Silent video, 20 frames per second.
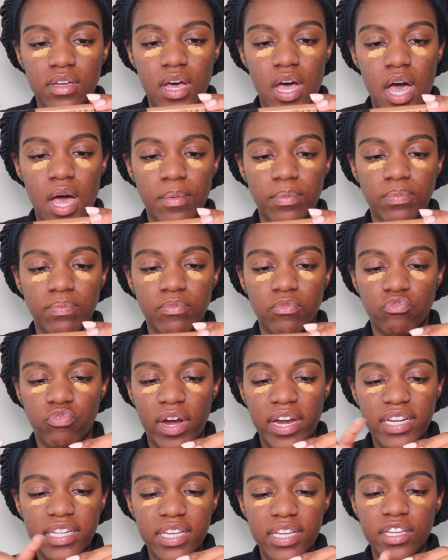
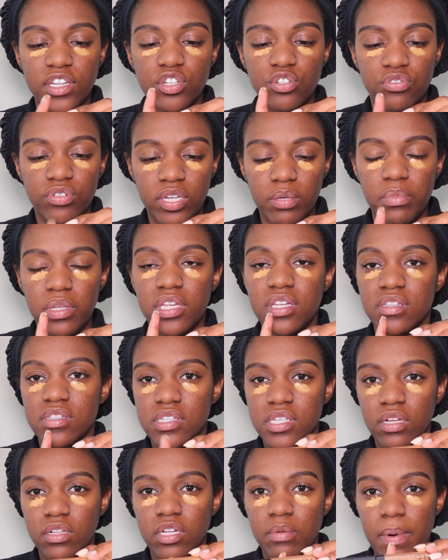Creamy
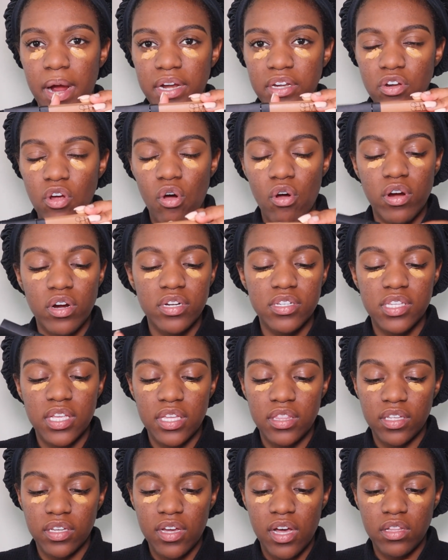Concealer by NARS
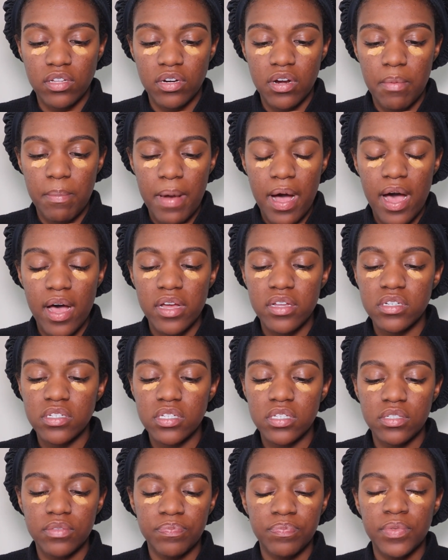in the color
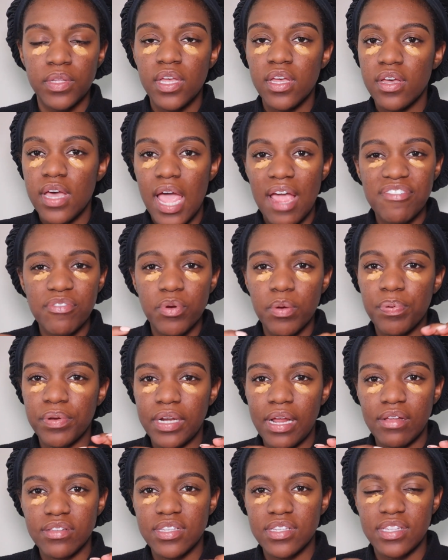Amande. Everyone
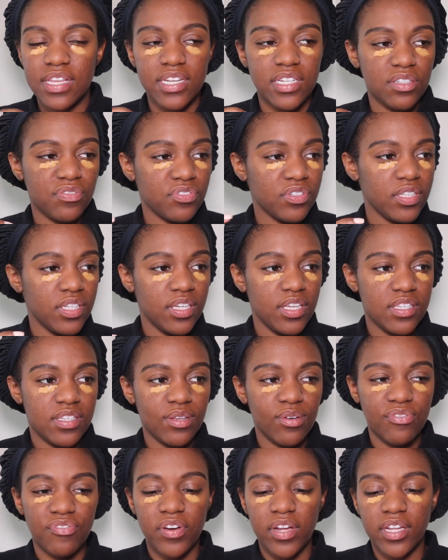pronounces that differently. It's
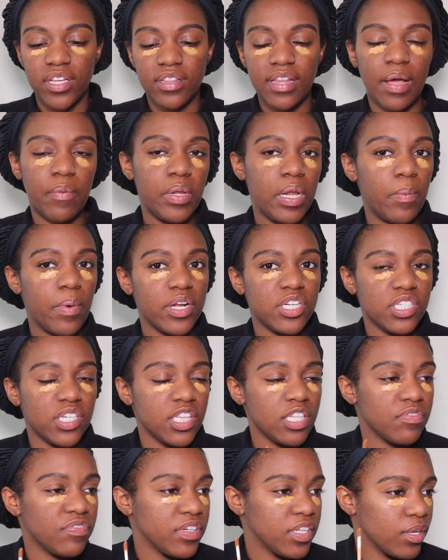so funny. Like, when I watch
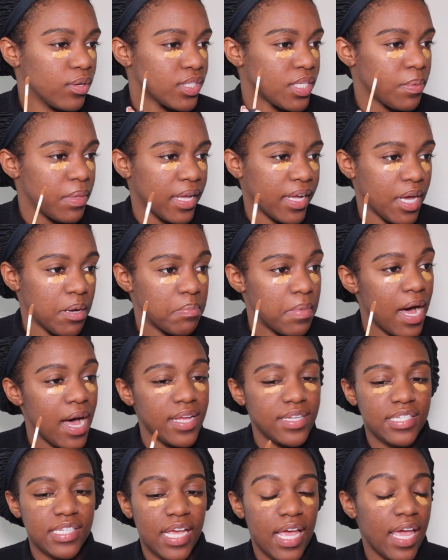other videos, they're like
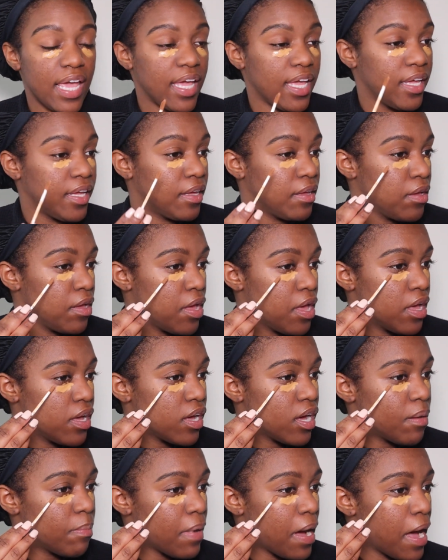Amande.
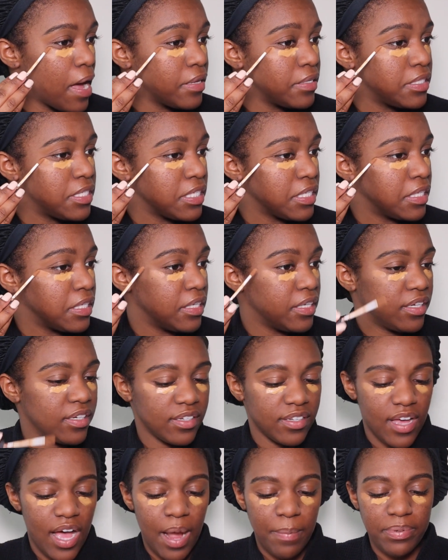
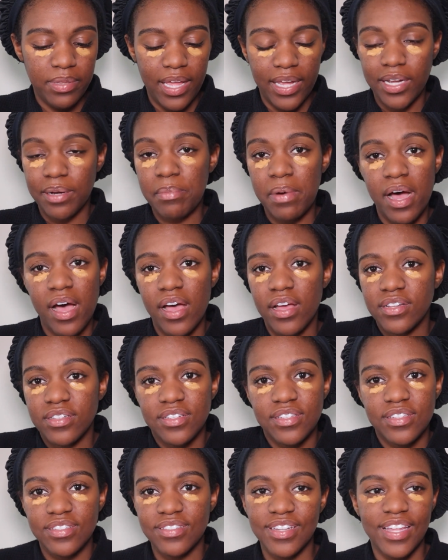I'd be like
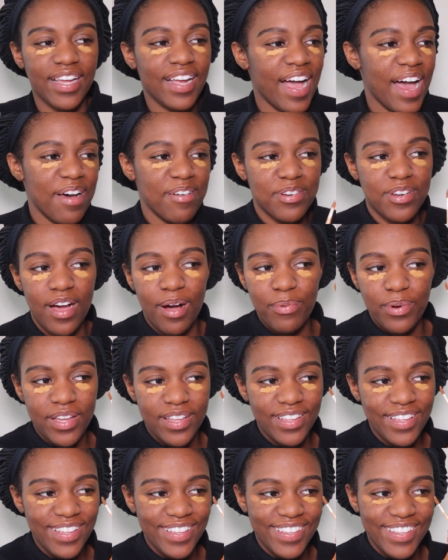Amande. Like, I don't know how.
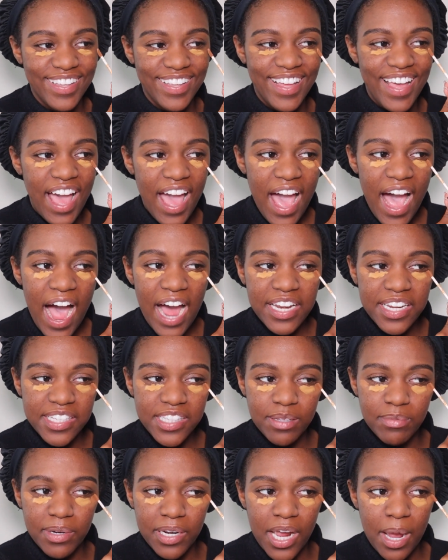I need
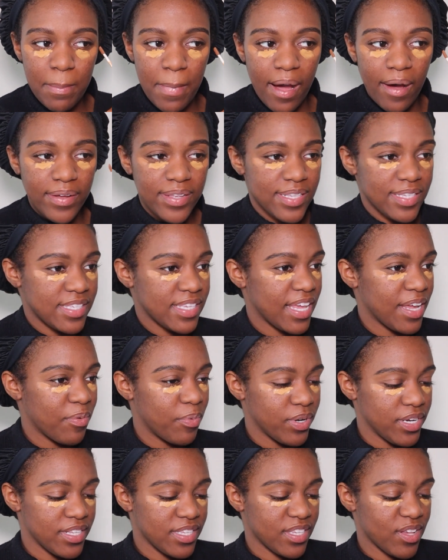them to come out and say
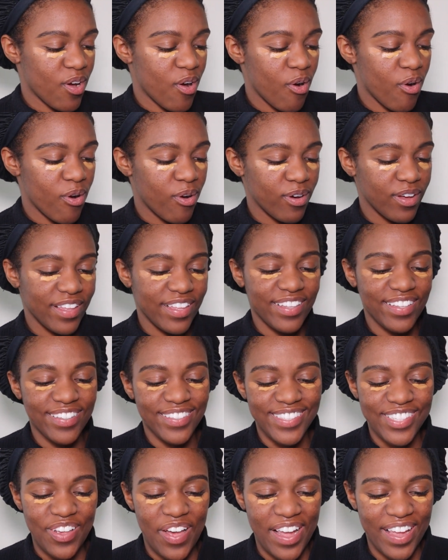what it's called
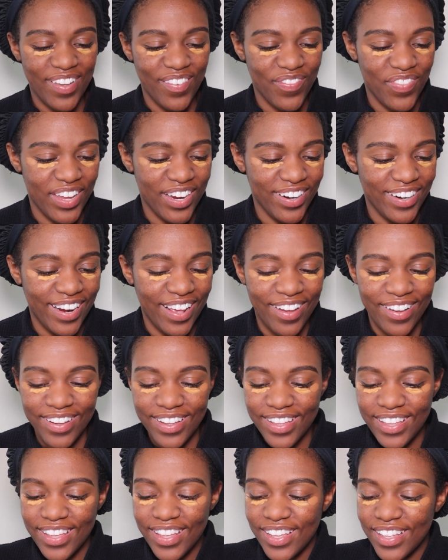so I can figure it out.